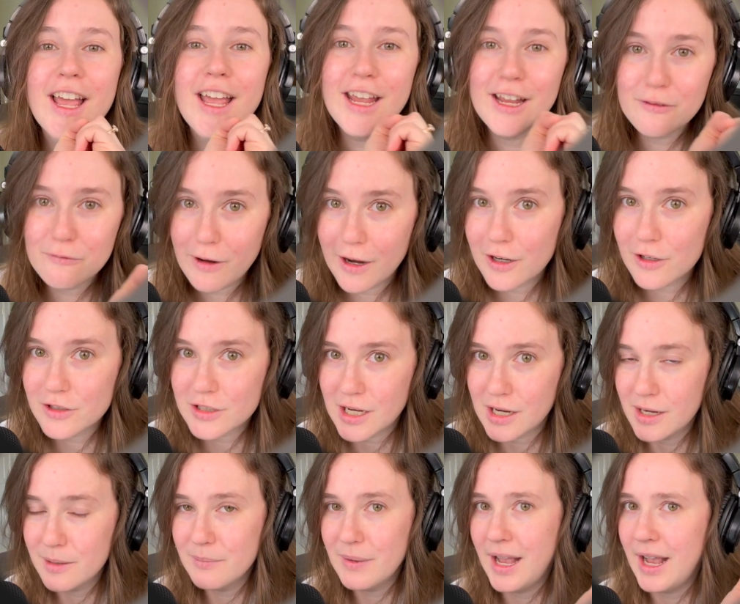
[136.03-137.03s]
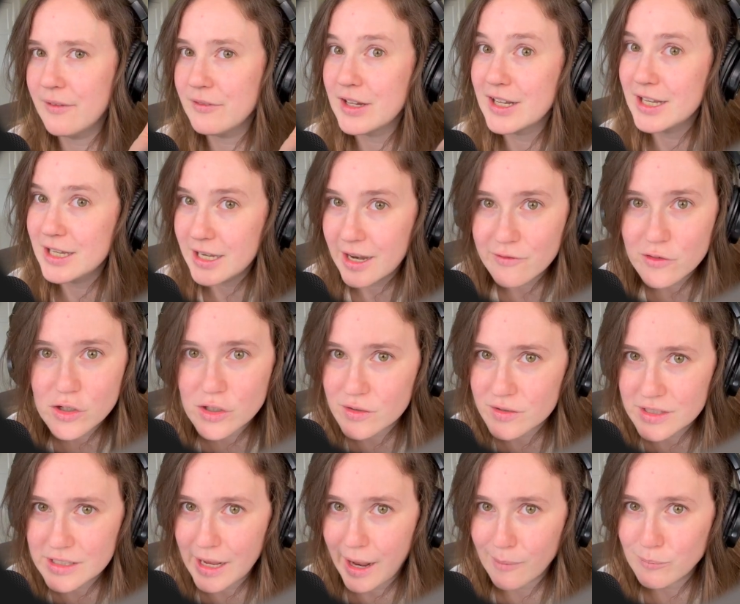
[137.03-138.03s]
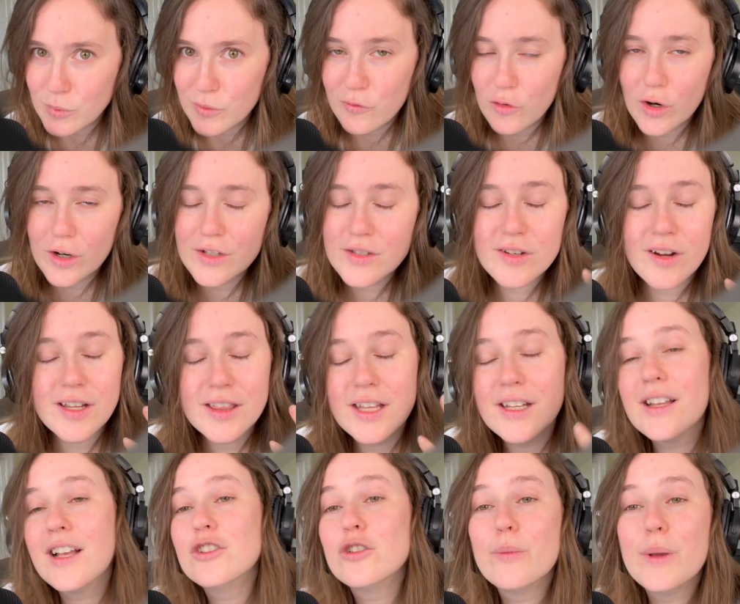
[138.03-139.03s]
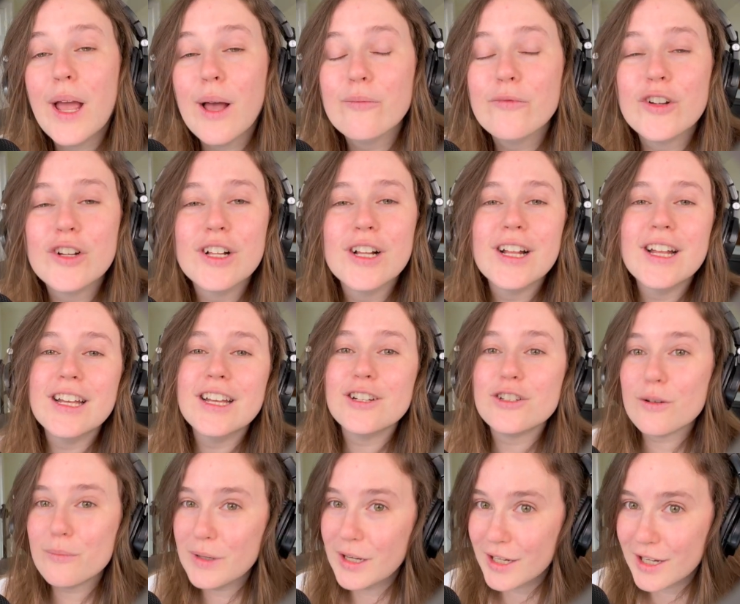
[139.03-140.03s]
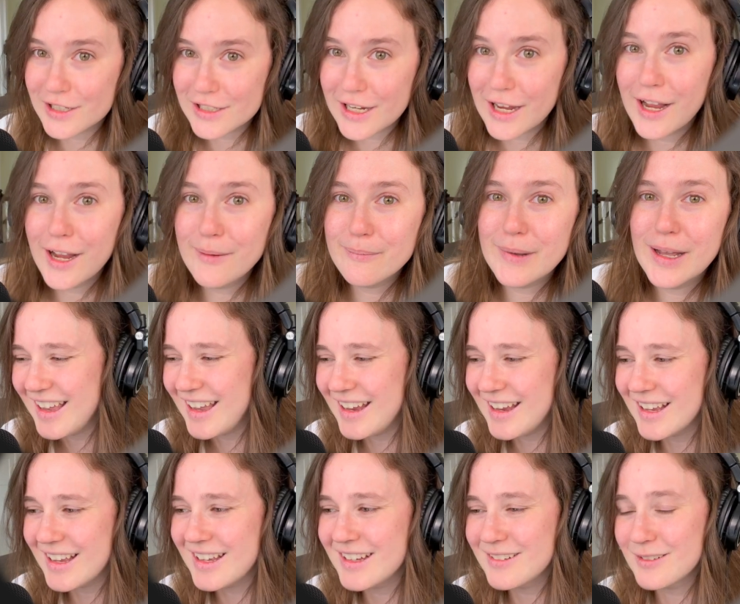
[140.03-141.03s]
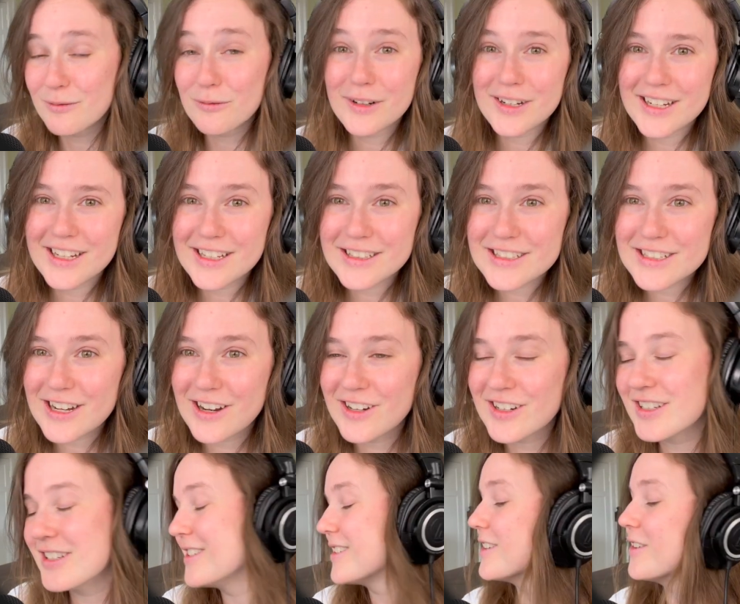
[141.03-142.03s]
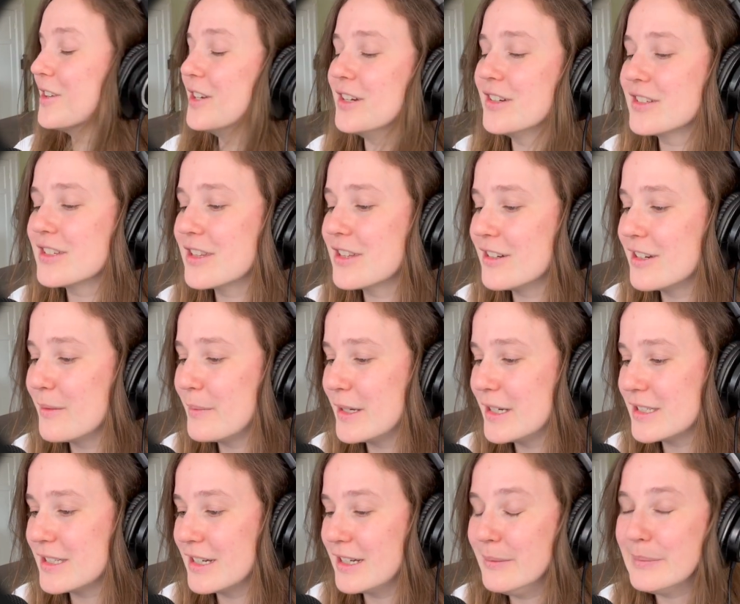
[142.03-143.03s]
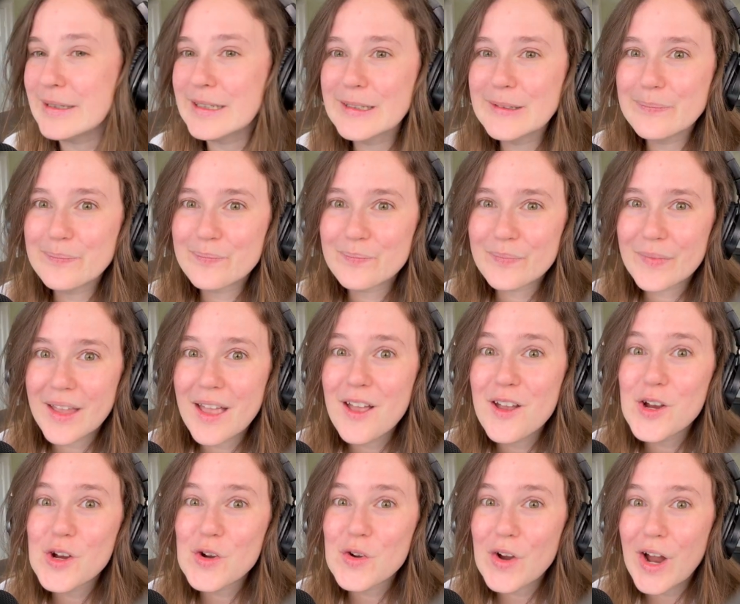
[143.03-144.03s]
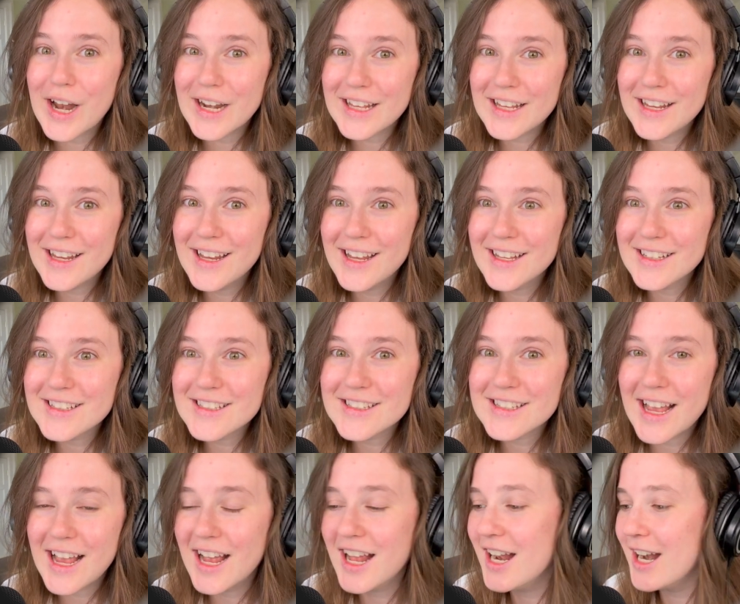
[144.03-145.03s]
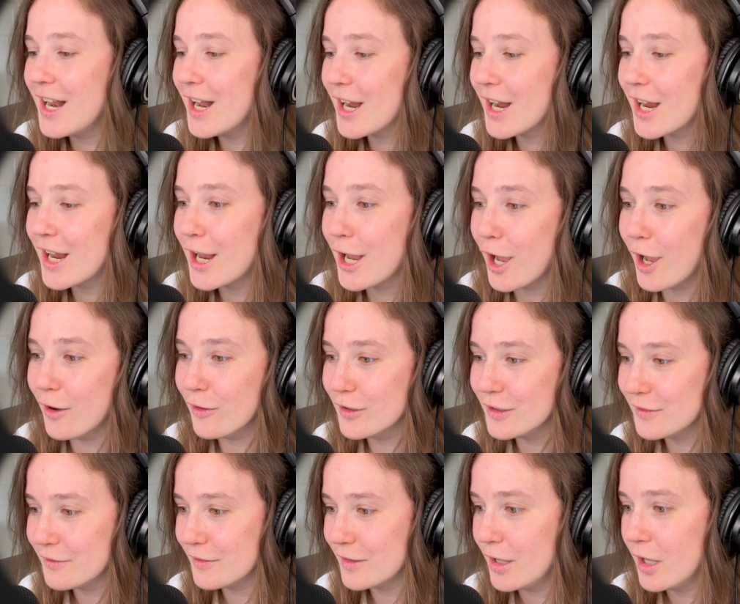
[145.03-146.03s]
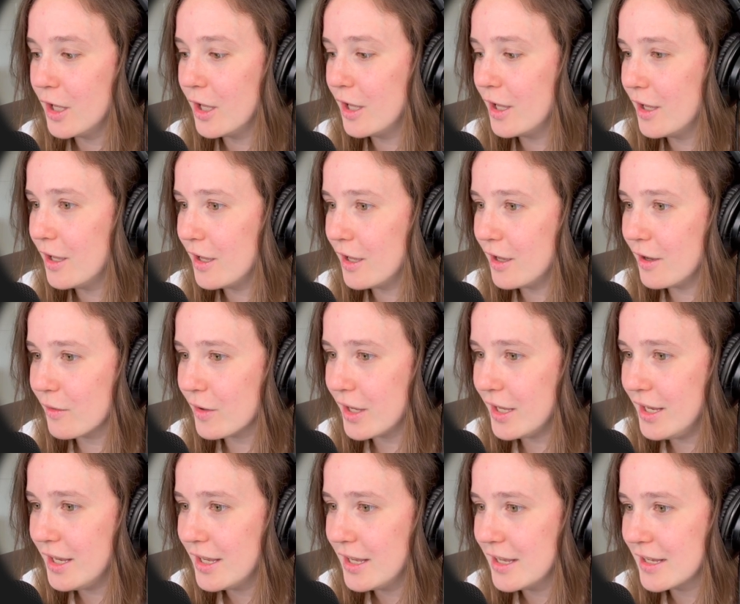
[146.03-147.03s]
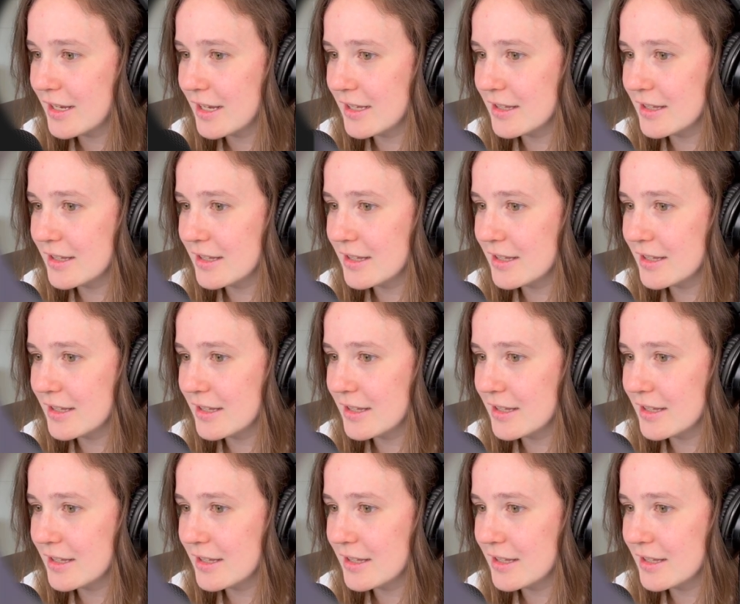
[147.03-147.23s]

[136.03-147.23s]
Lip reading: in record time, having never used the app before. So I think that should be helpful. It should be a good time, and we're gonna get started. So here's the 30-minute timer. Ready, set, go. Okay, get